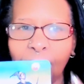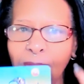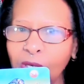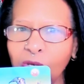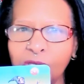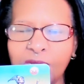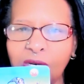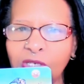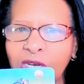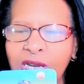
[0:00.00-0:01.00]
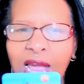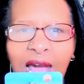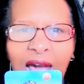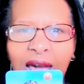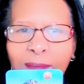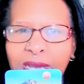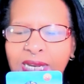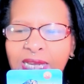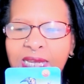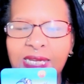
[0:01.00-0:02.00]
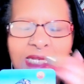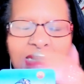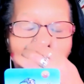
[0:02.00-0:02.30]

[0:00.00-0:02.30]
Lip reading: Pentacles energy. I'm at ease.